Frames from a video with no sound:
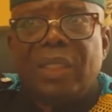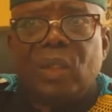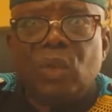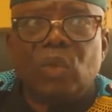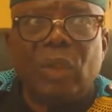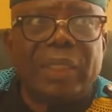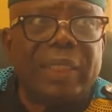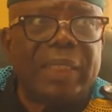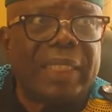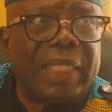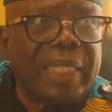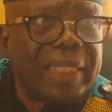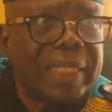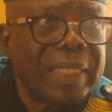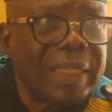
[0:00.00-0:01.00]

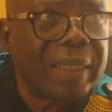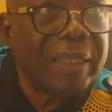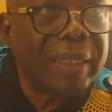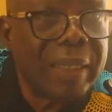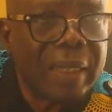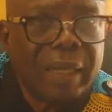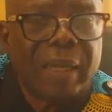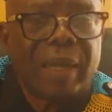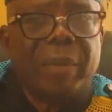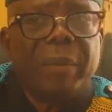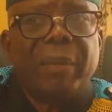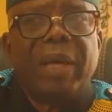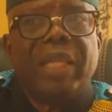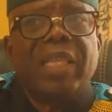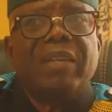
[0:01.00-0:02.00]
2018
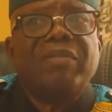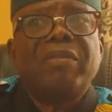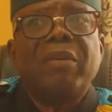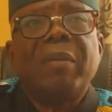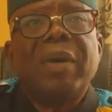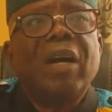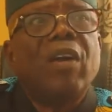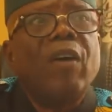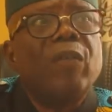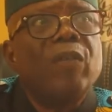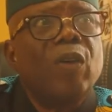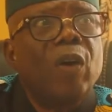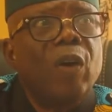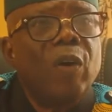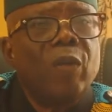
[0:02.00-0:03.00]
by the former
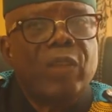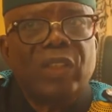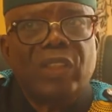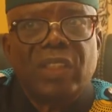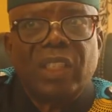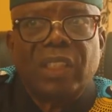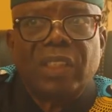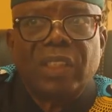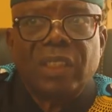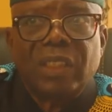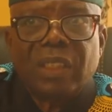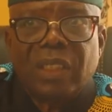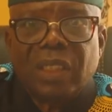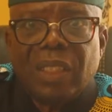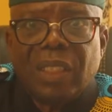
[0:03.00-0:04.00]
governor of the state.
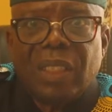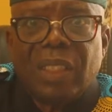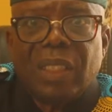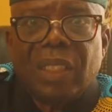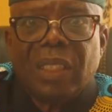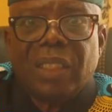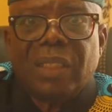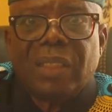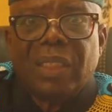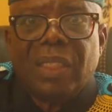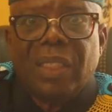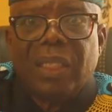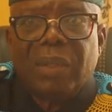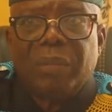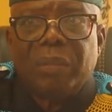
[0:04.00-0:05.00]

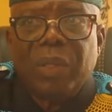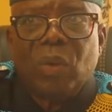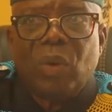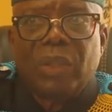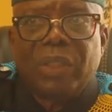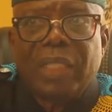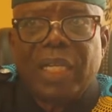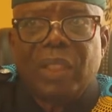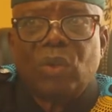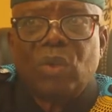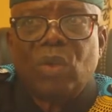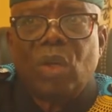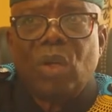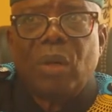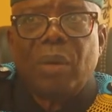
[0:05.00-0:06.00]
The bill was signed to
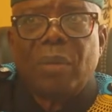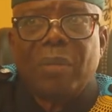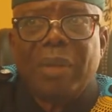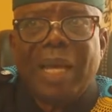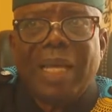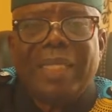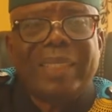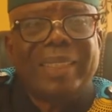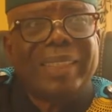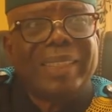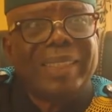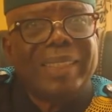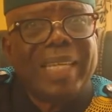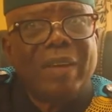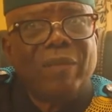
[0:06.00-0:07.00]
law barely
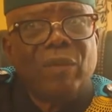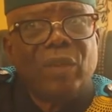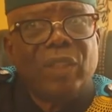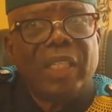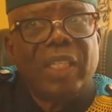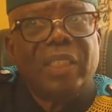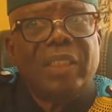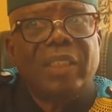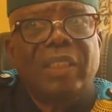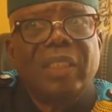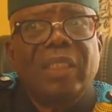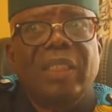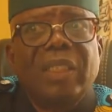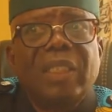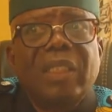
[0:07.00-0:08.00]
7
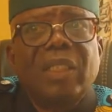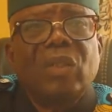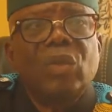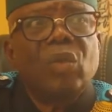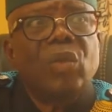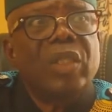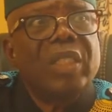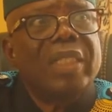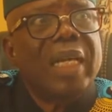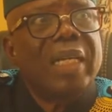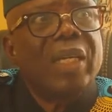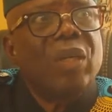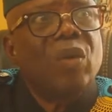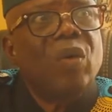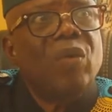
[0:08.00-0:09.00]
days to his
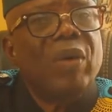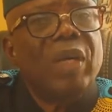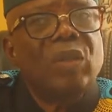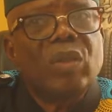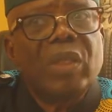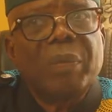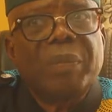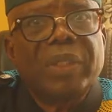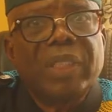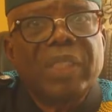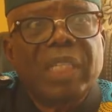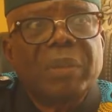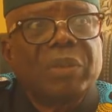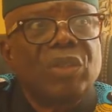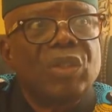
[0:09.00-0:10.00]
handing over to the present
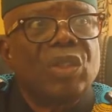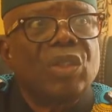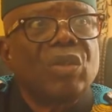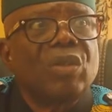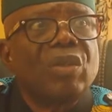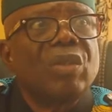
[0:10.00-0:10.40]
administration.